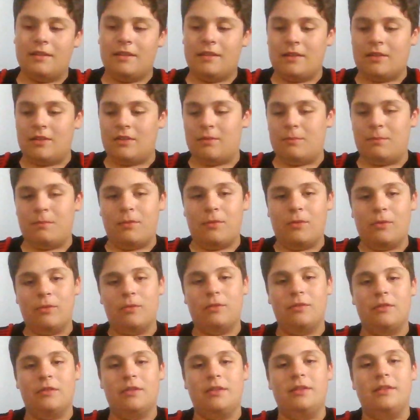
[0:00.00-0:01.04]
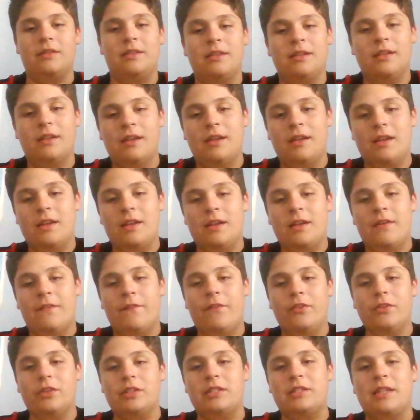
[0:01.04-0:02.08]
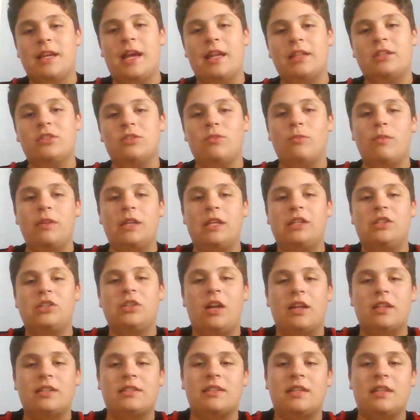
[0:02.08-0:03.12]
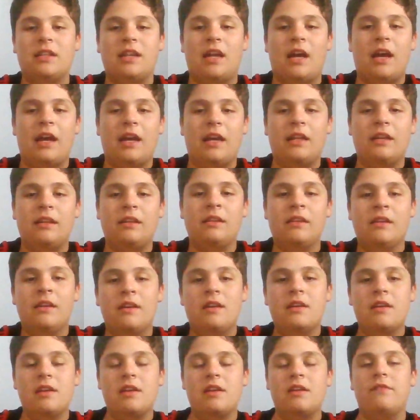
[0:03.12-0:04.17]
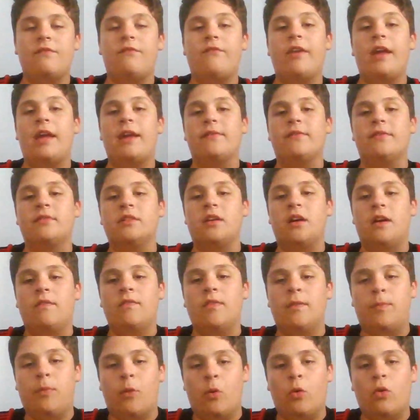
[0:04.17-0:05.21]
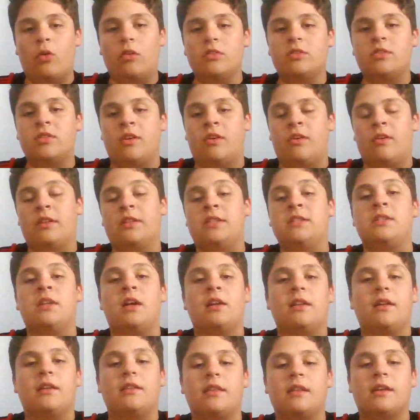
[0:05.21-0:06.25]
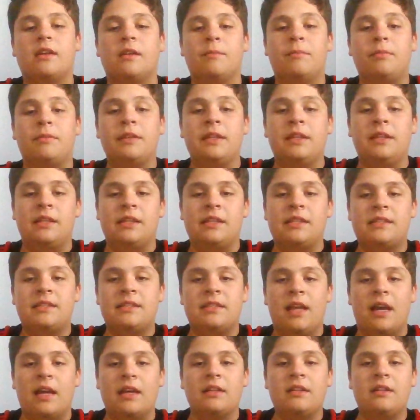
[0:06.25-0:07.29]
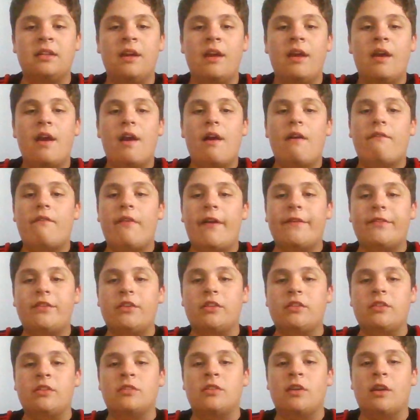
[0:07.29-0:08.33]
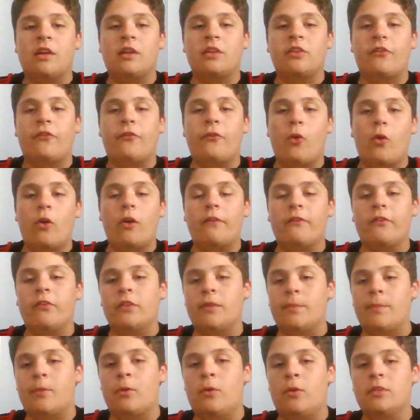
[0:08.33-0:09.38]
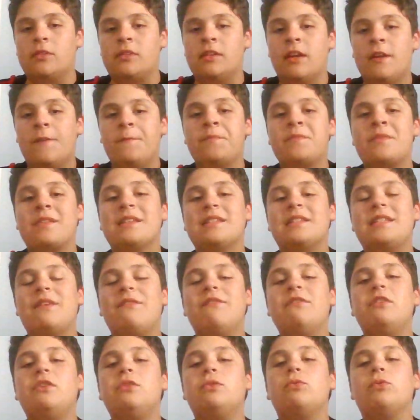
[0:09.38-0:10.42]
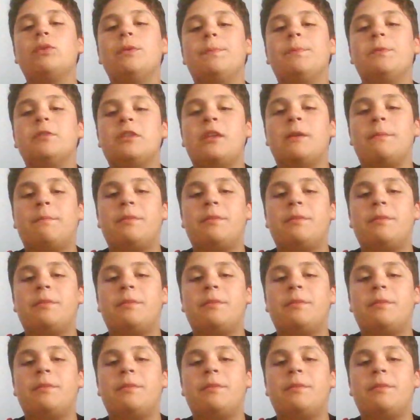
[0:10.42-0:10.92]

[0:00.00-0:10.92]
Oh, Poland. For the stats, 20 shots to 9 in favor of the Poles, so it's not like they completely sucked. Five shots on target at four for the Poles. 73%